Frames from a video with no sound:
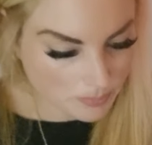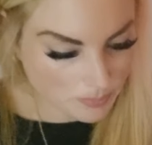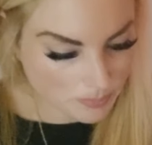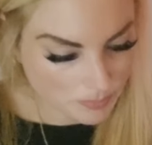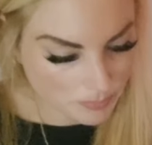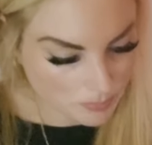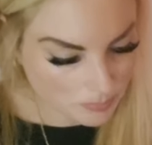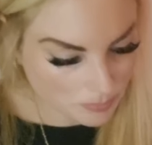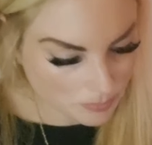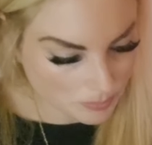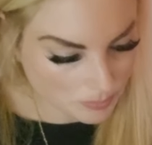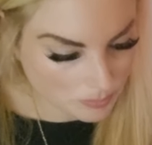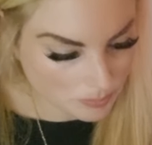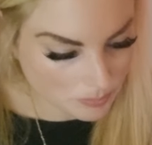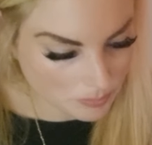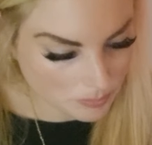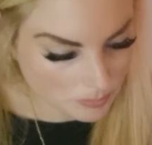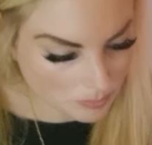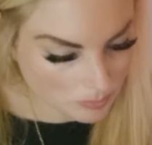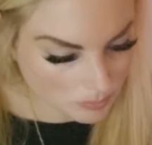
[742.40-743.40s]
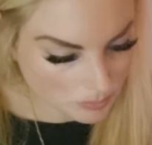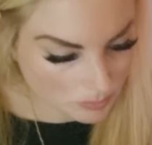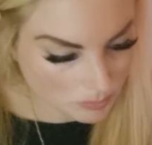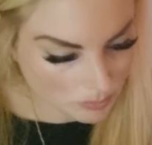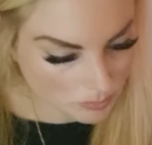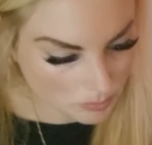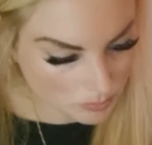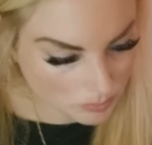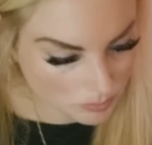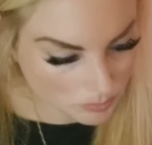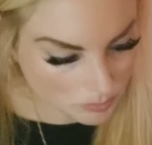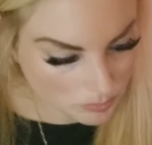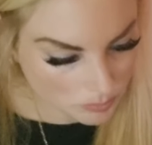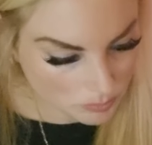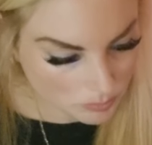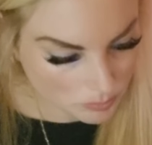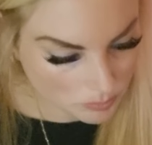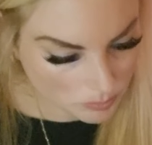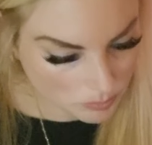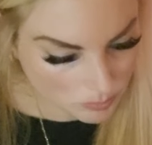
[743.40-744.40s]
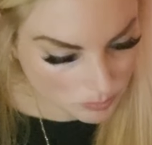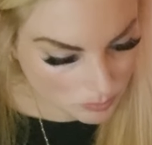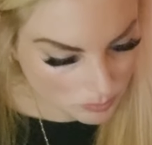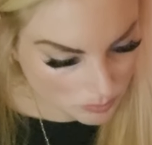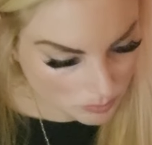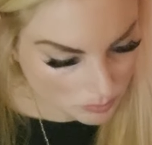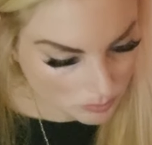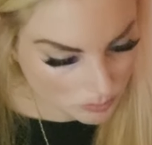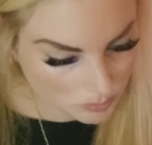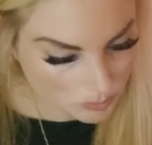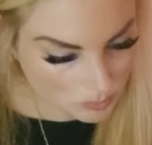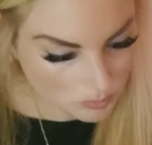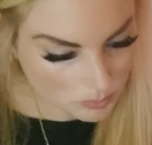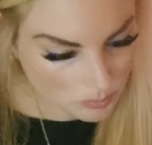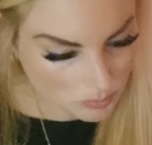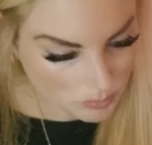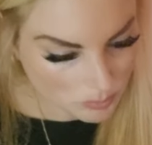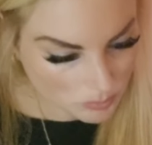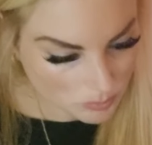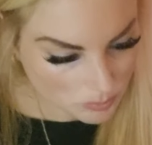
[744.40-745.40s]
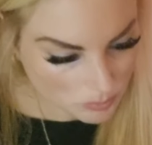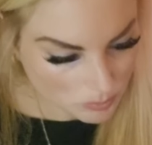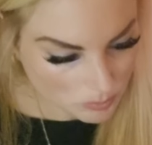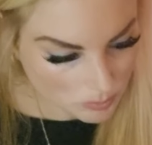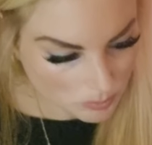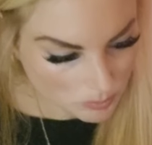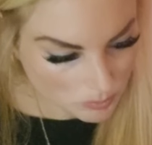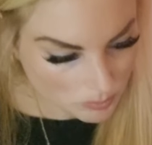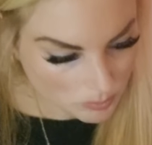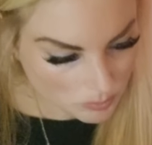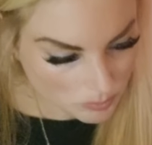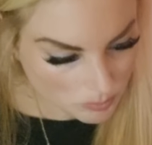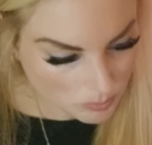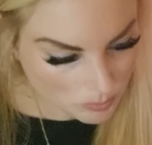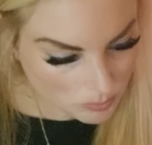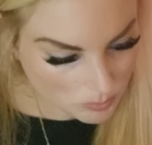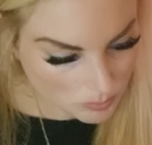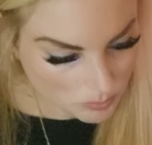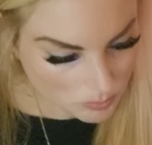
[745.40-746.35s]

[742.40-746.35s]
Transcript: Nothing is said.